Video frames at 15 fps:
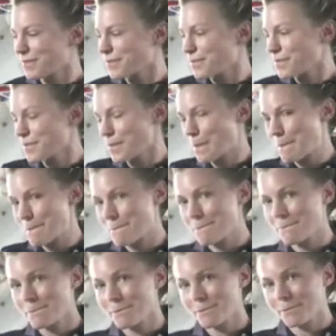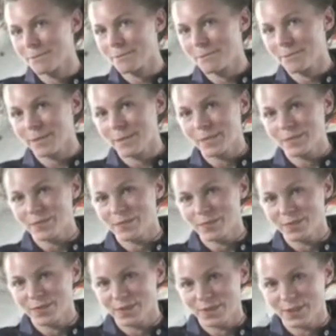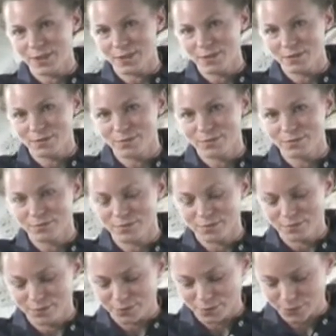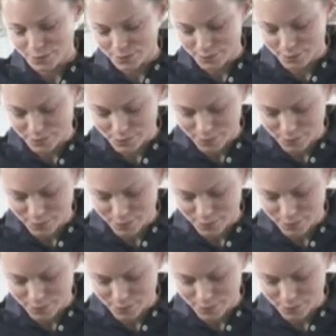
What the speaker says: The person shown says nothing.